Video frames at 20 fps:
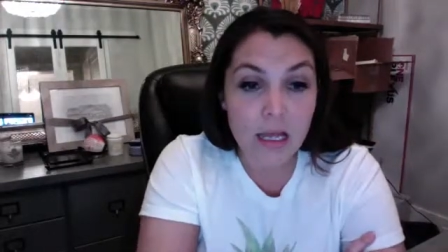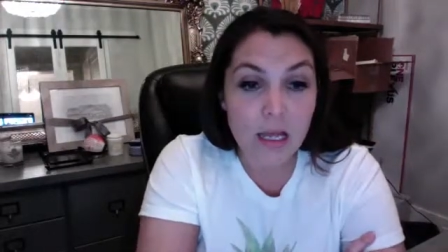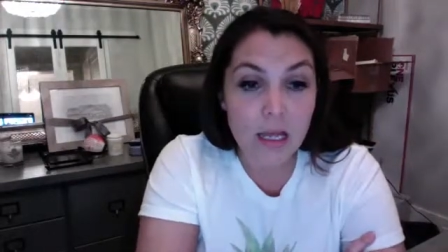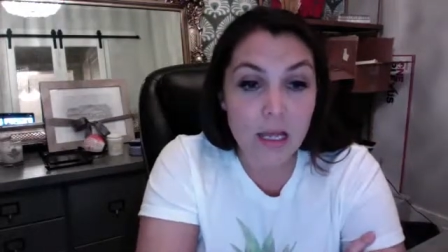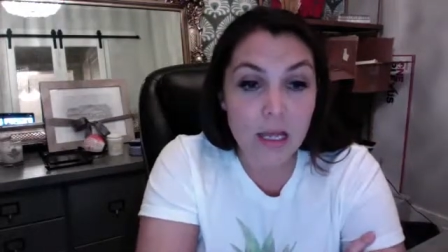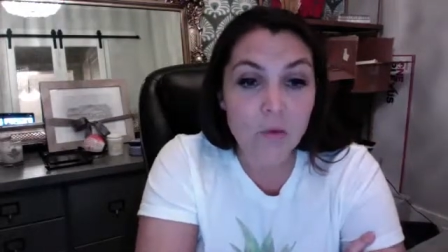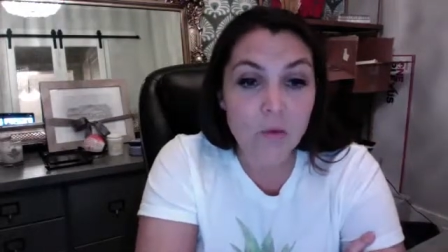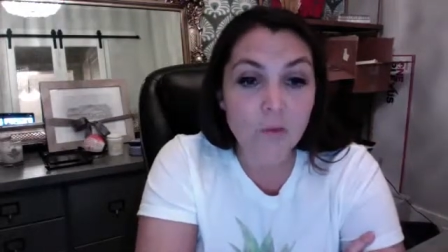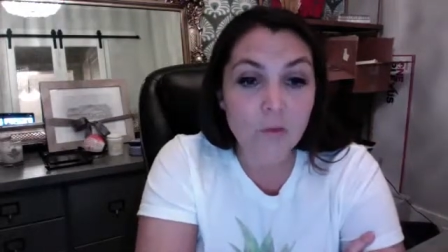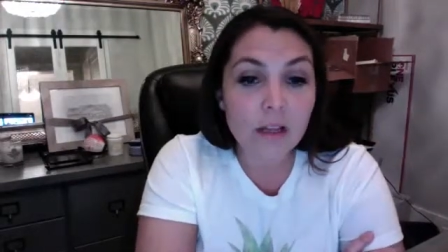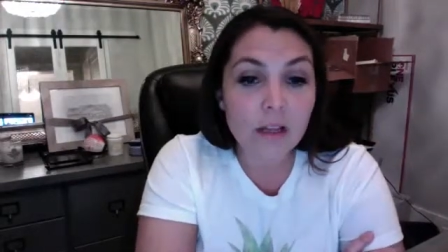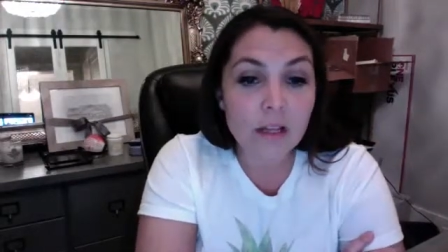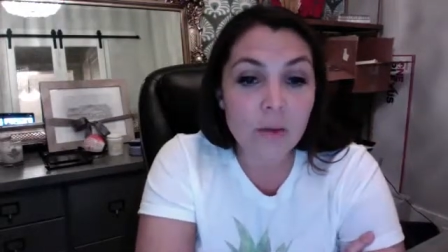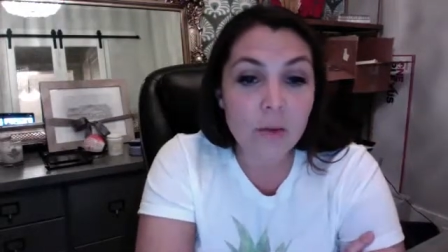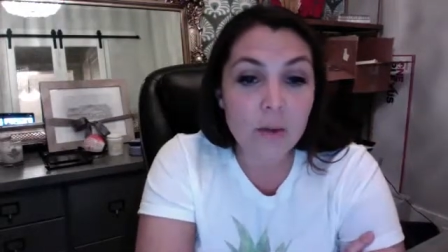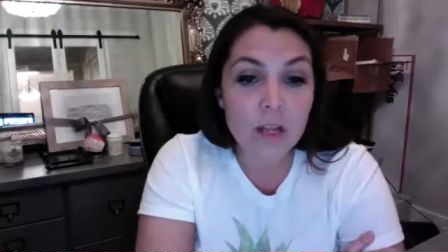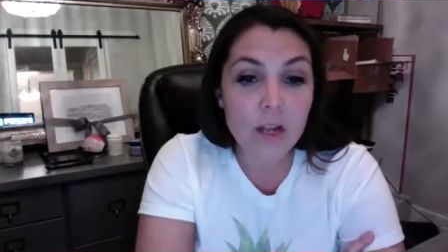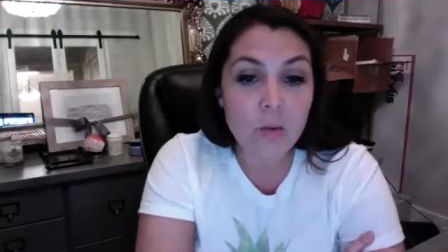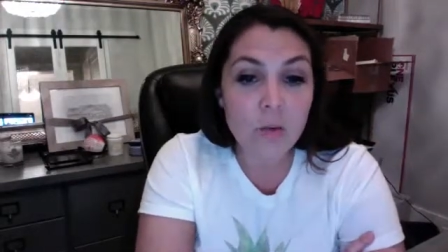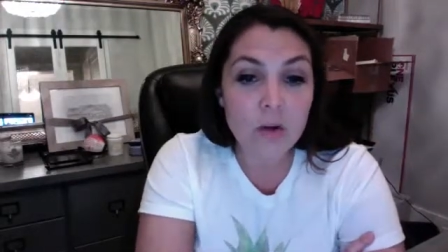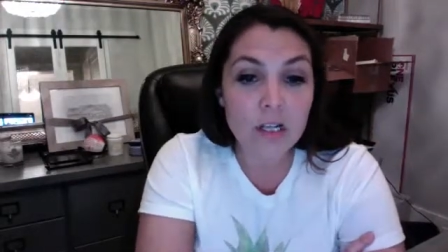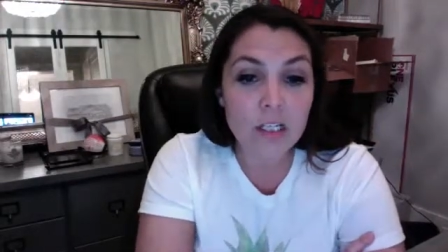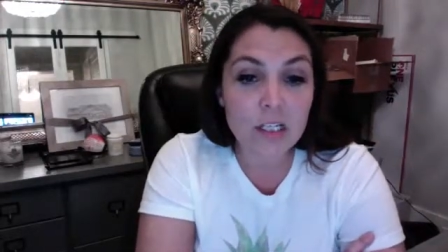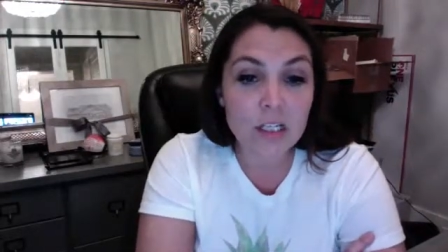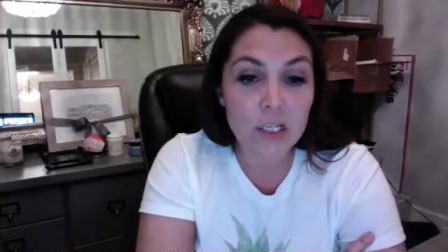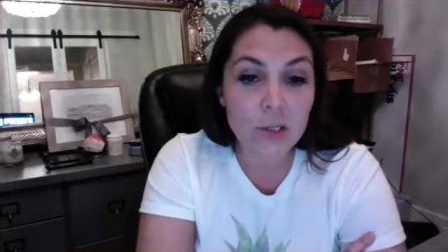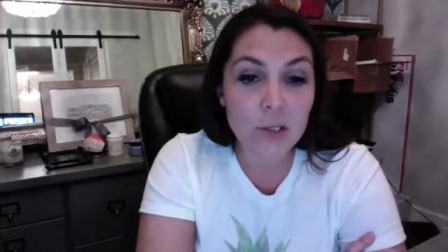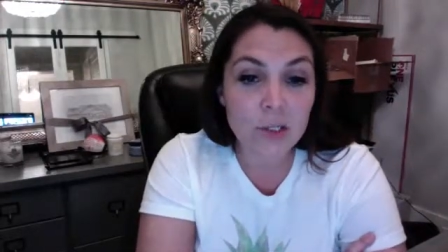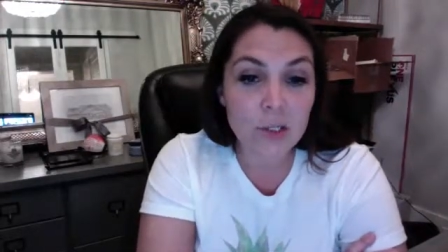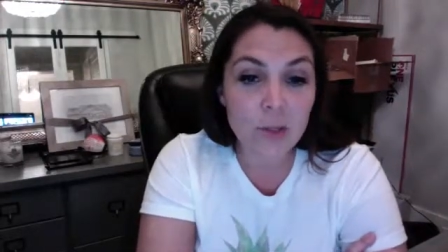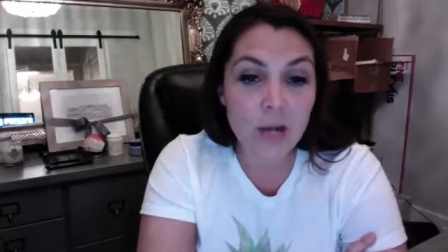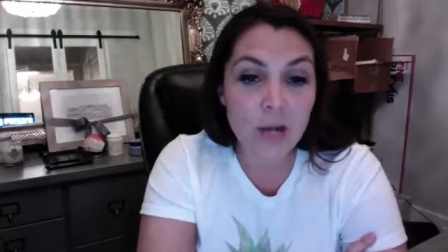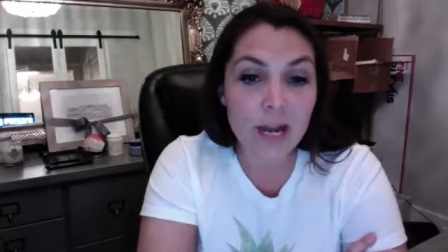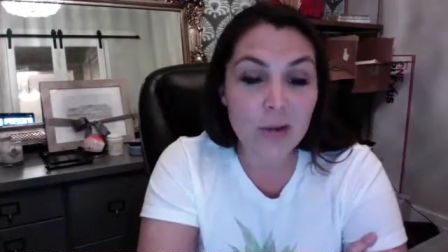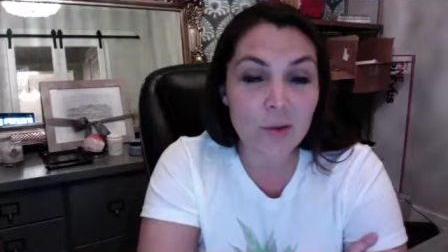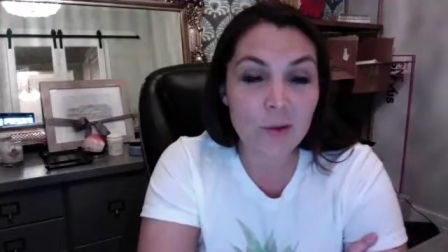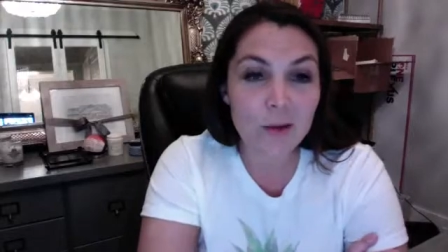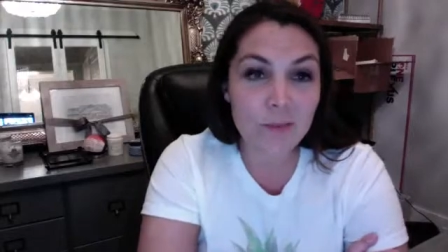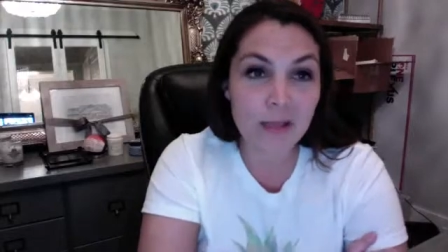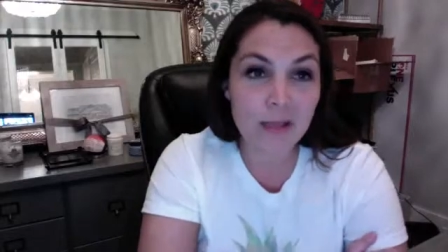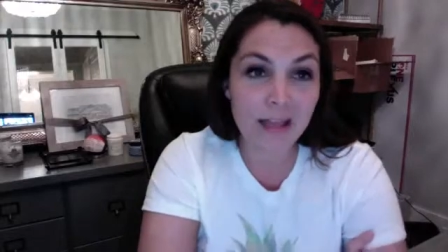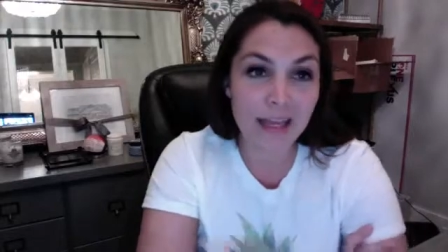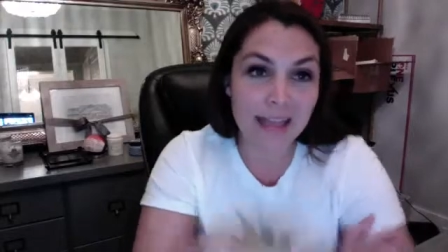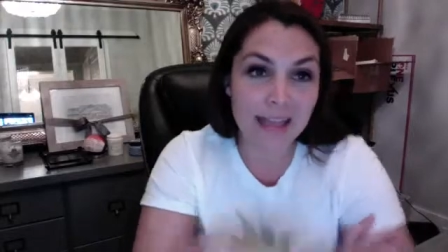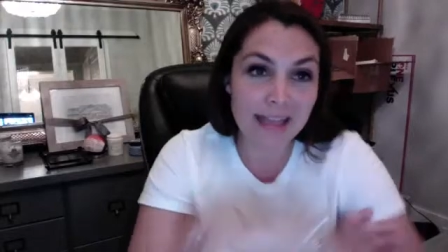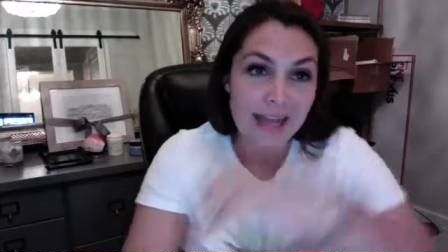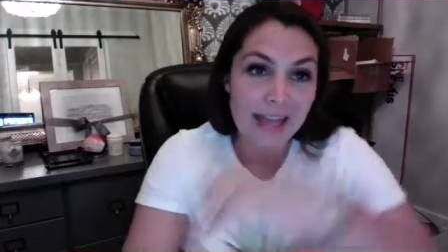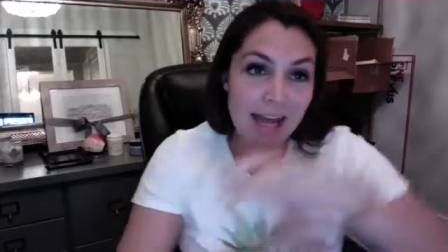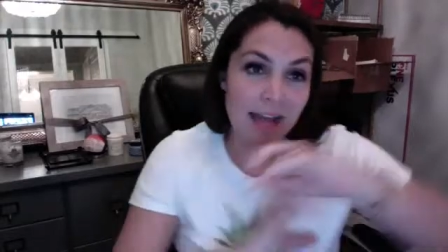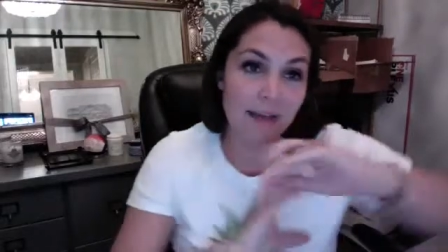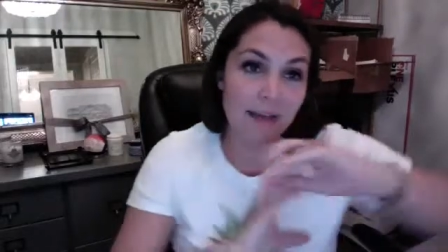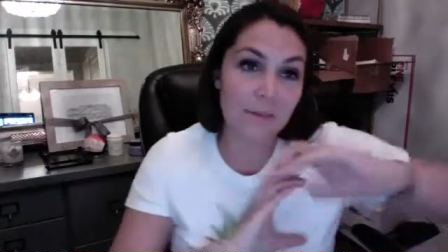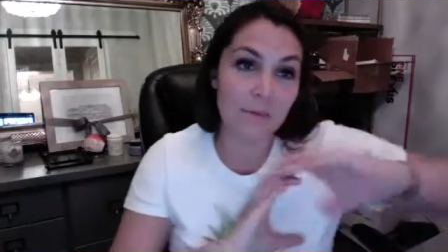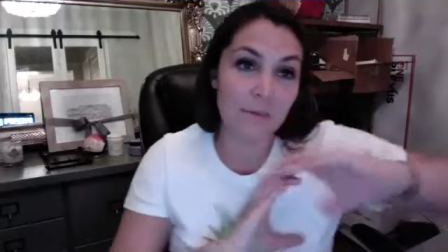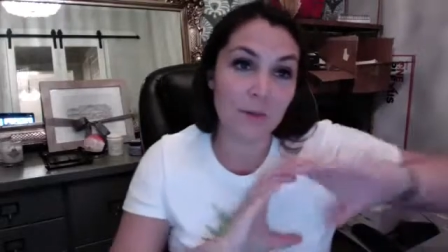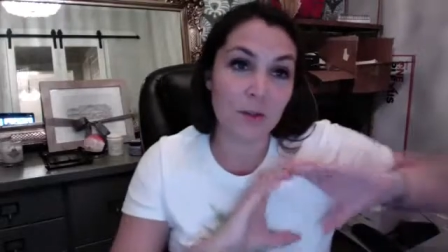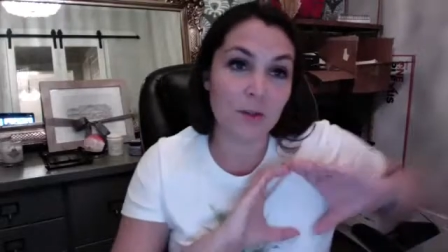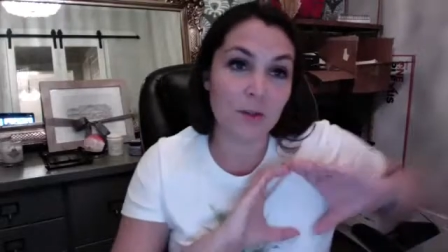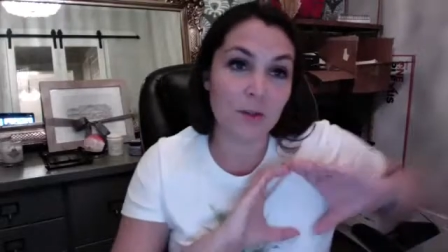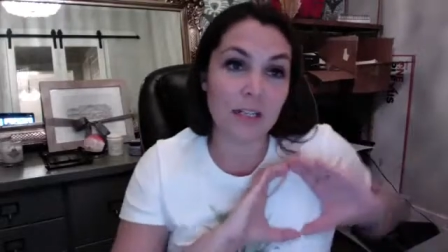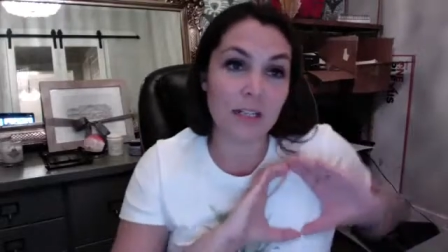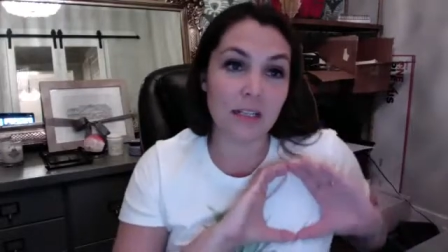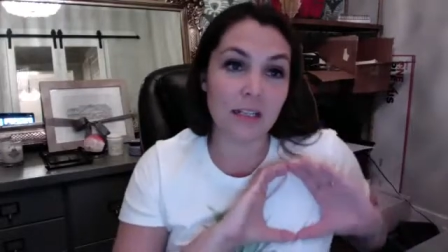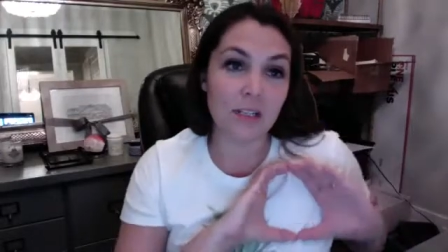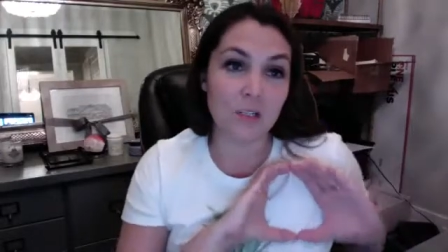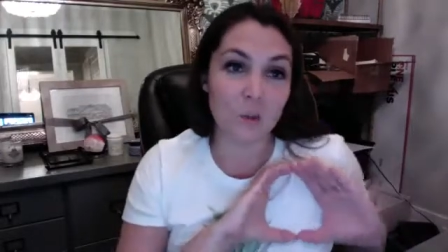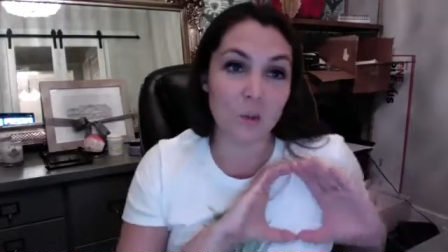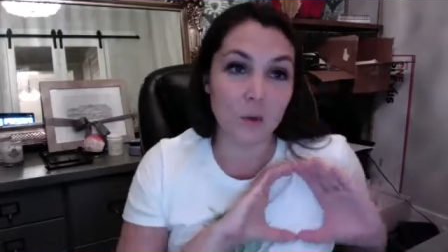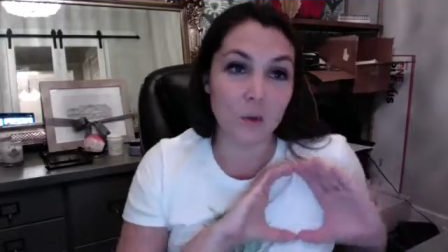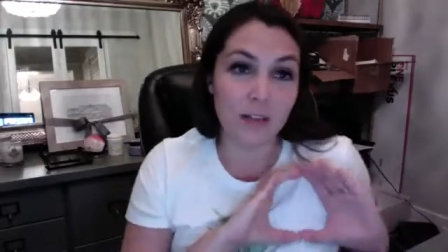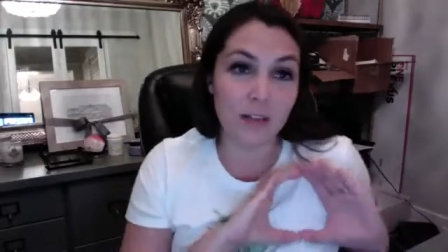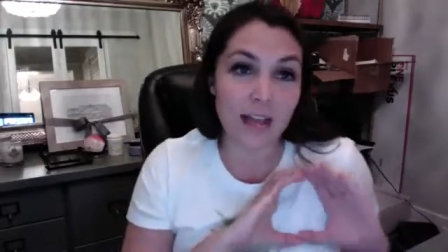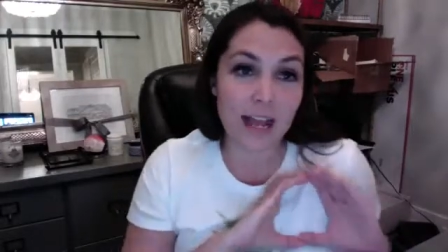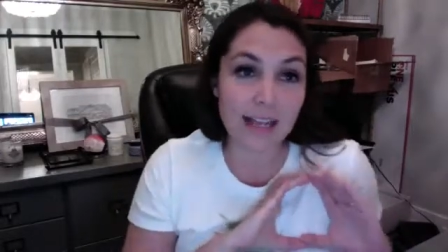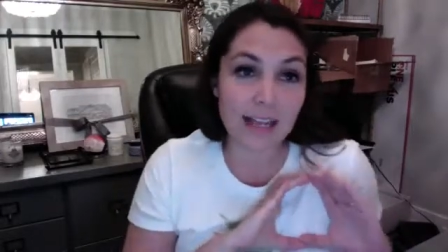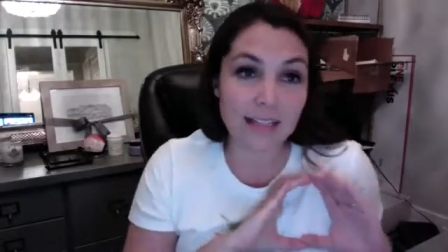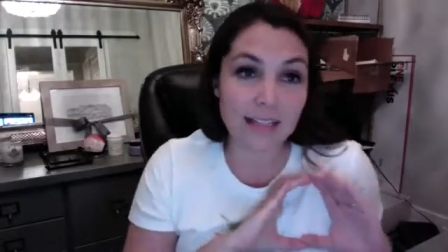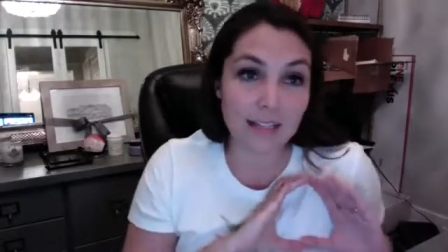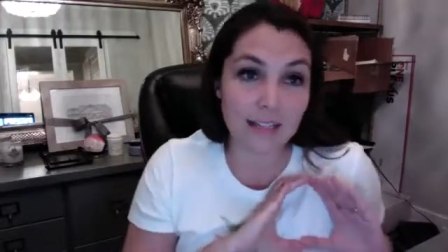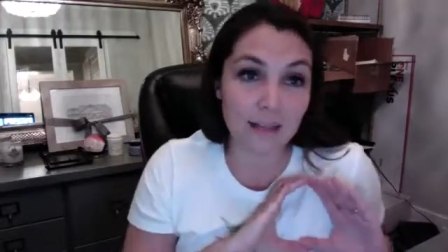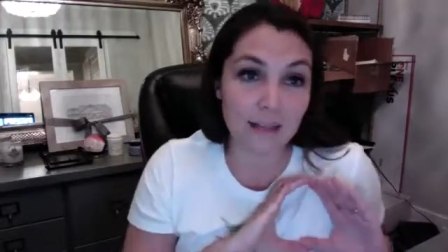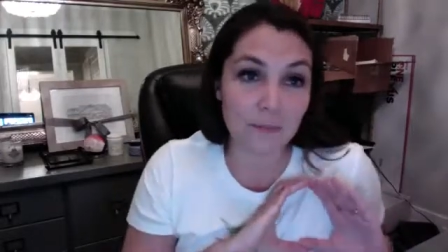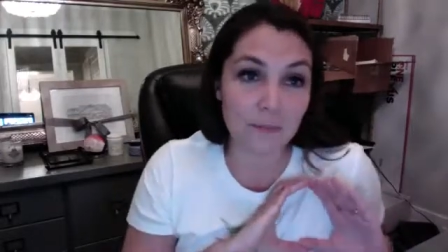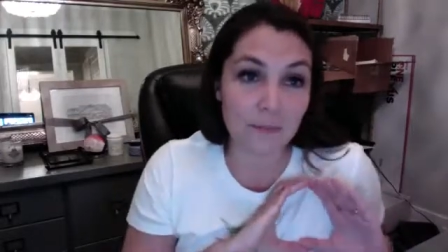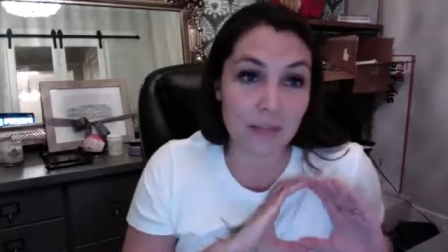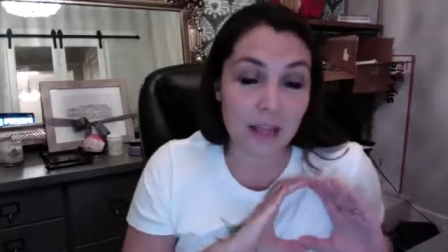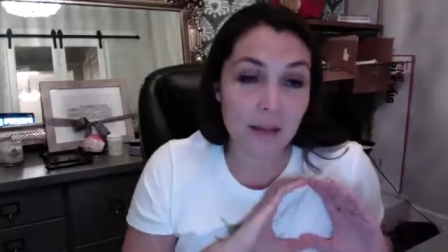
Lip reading: Really what you want to do is you kind of want to be like that person in the store that has the